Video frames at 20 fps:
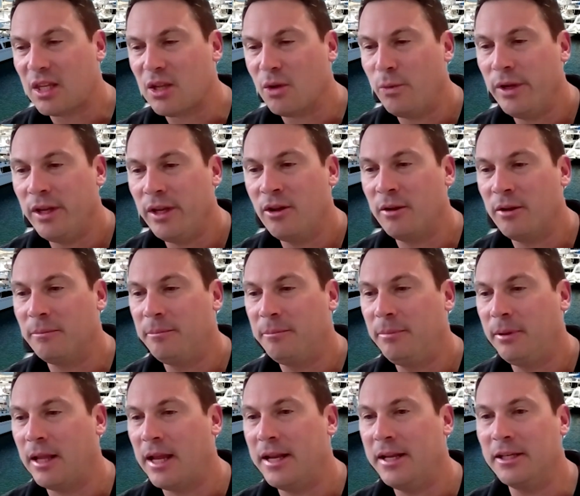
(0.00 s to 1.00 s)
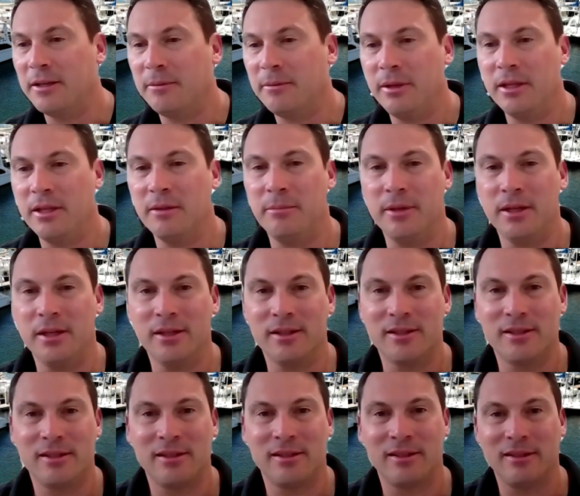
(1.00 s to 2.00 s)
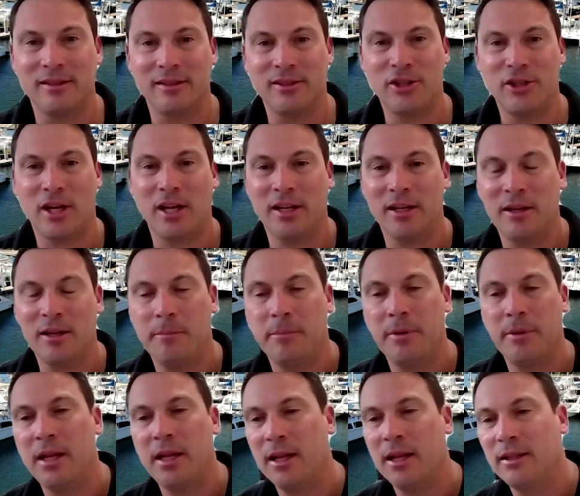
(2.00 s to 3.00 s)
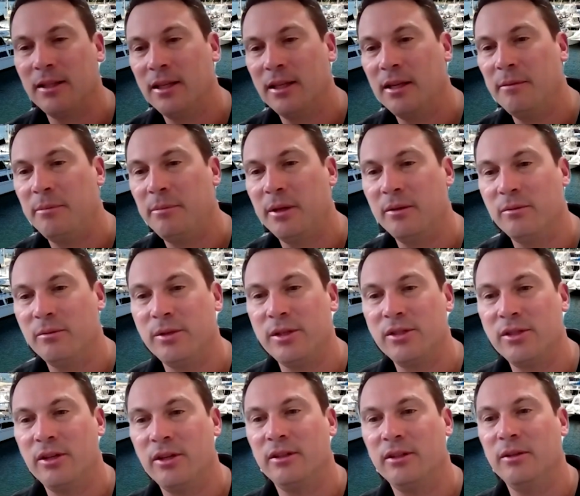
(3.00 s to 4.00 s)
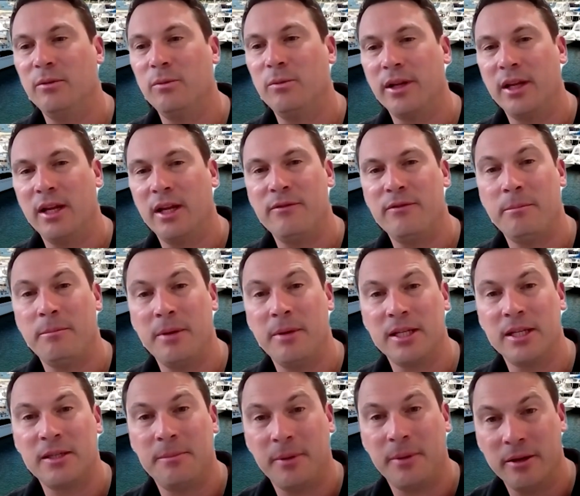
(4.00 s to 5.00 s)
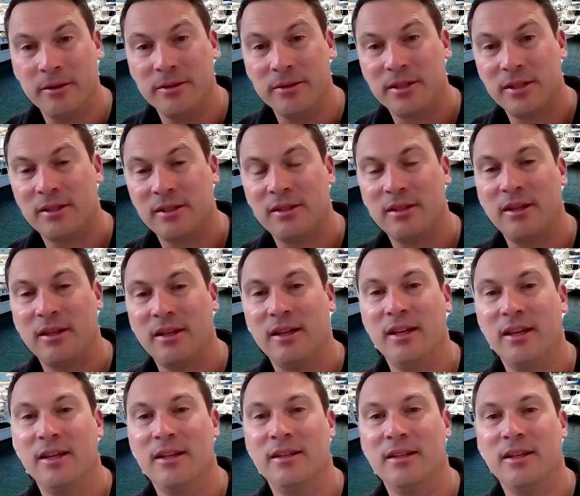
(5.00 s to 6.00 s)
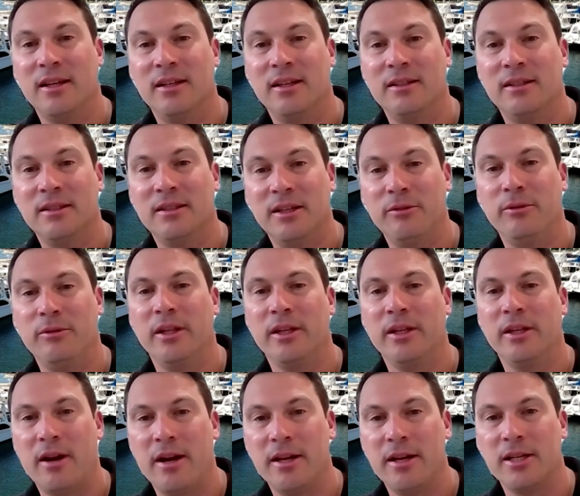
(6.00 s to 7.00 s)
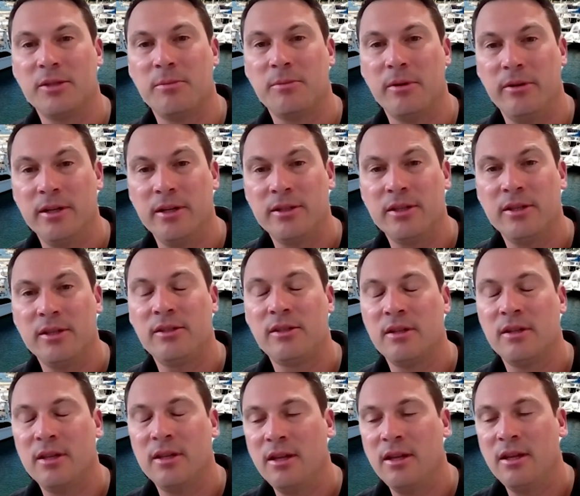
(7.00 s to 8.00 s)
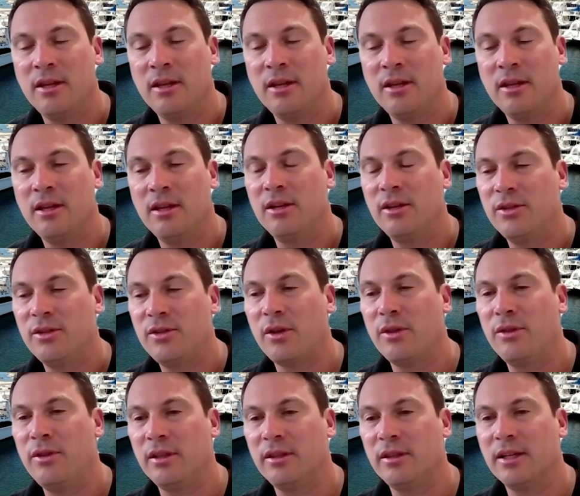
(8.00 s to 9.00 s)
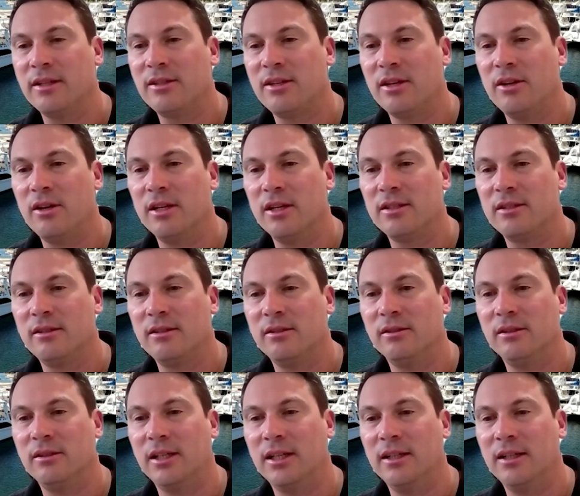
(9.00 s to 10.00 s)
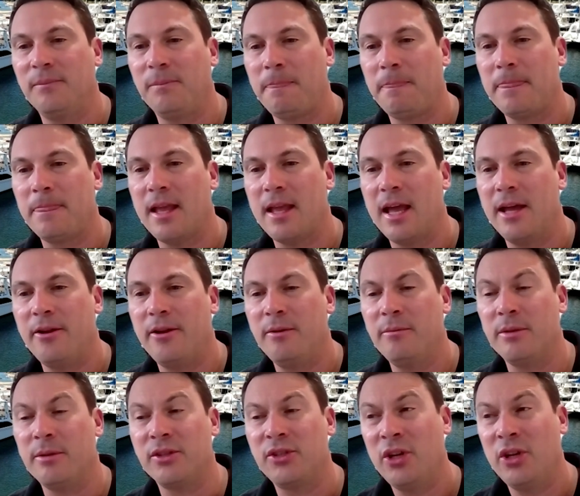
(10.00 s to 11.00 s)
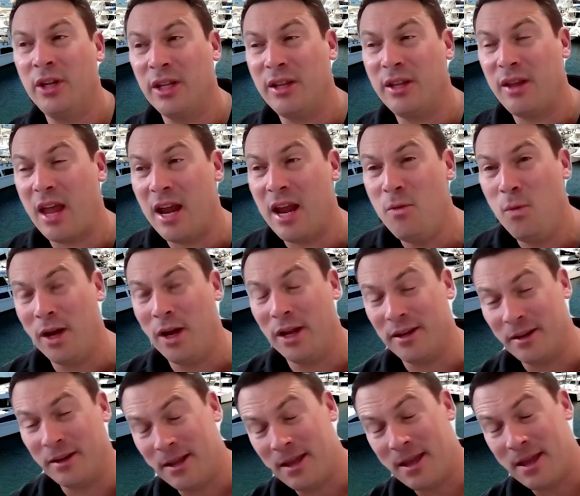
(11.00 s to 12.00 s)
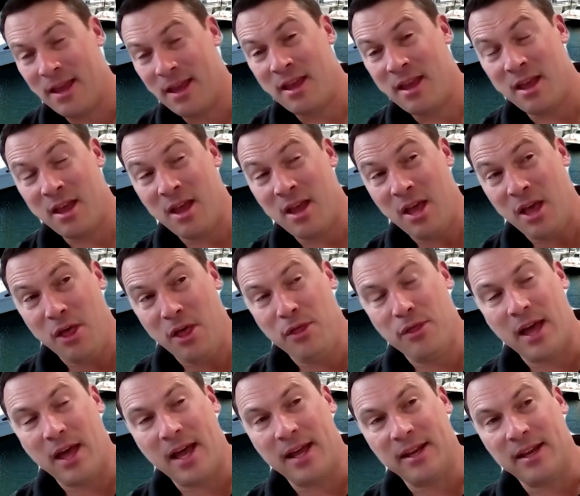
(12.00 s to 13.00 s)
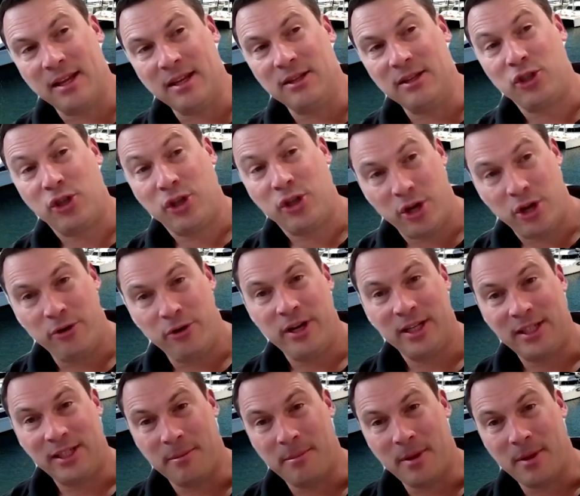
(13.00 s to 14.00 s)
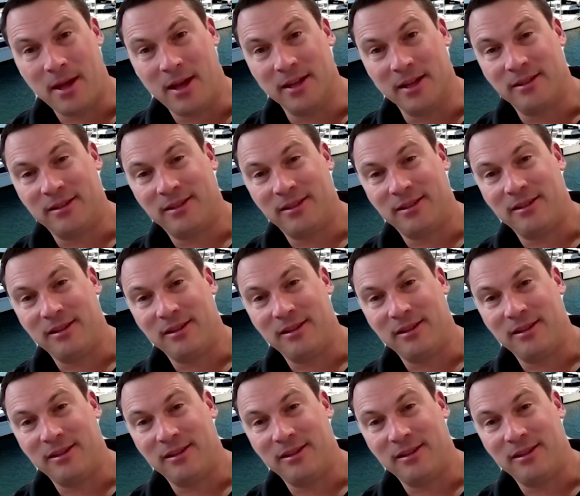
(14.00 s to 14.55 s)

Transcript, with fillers: We're not planning to be the biggest charter company out there, but we certainly want to have the best boats and really great experiences. So I think that's a nice little add-on. But certainly anyone that is curious about